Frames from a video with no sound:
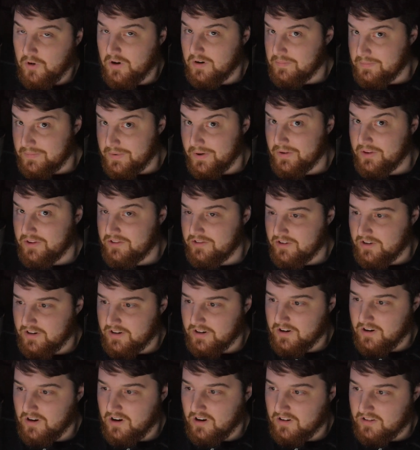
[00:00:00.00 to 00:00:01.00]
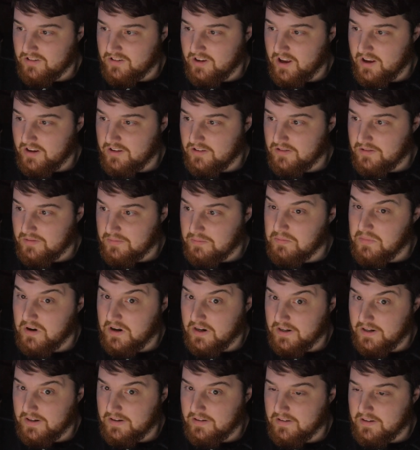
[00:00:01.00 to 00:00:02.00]
build the synagogues, has
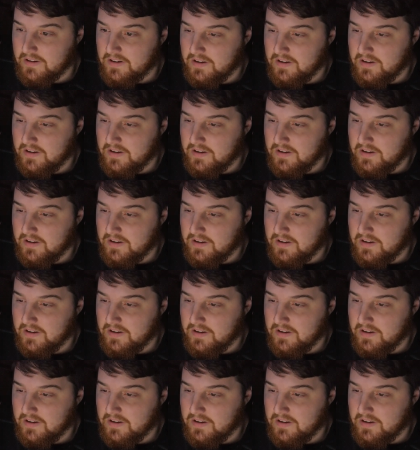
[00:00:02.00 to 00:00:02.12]
money,